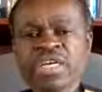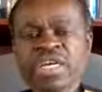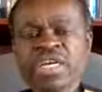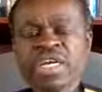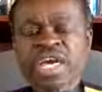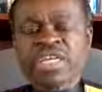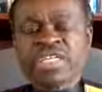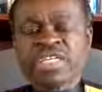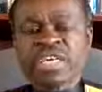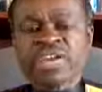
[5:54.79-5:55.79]
in
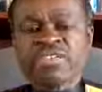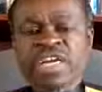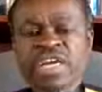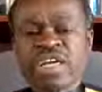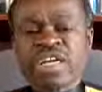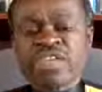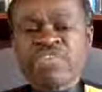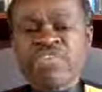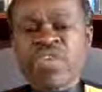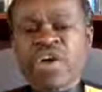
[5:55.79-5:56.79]

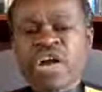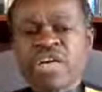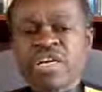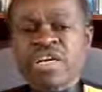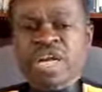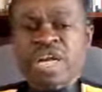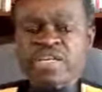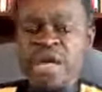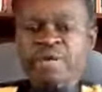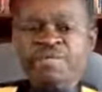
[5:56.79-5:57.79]
1884, a little
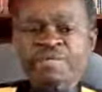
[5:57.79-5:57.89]
later.